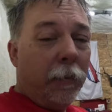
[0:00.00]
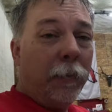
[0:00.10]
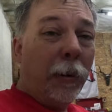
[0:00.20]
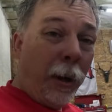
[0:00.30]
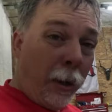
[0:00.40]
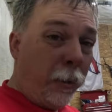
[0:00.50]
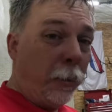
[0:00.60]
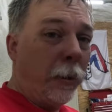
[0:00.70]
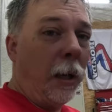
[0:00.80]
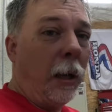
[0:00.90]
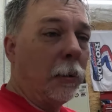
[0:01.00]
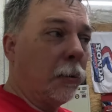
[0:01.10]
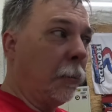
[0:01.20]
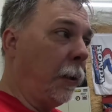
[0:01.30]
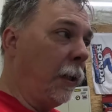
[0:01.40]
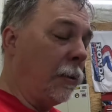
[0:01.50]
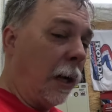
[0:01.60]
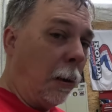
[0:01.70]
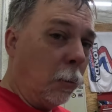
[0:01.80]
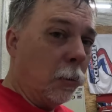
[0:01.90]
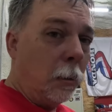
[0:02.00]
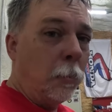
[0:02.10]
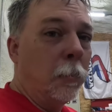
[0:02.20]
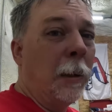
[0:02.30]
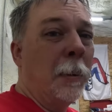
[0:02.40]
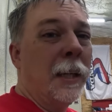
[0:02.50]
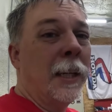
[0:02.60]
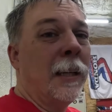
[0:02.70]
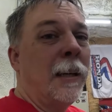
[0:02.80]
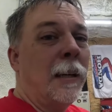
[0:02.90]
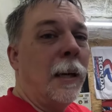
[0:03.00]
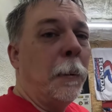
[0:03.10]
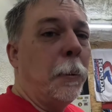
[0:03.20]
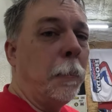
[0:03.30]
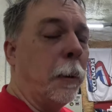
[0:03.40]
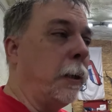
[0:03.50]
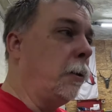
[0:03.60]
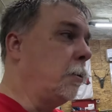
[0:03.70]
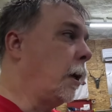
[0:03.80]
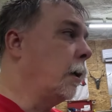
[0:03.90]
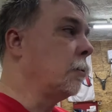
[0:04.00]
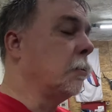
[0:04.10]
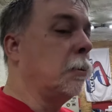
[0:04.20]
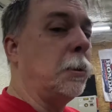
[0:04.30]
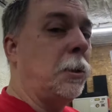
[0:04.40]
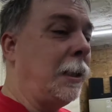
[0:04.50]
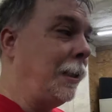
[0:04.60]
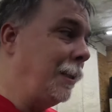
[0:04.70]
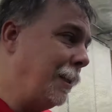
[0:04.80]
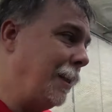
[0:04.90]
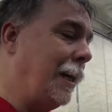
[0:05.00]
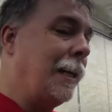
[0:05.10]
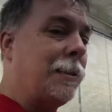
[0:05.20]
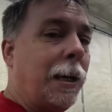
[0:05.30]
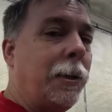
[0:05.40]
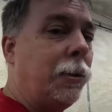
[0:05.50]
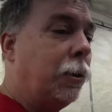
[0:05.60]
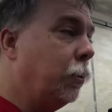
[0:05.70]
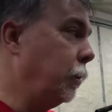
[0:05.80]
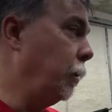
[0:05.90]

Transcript: them for $100 a piece. I will double my money and put brand new tires on the machine. That's how you do it,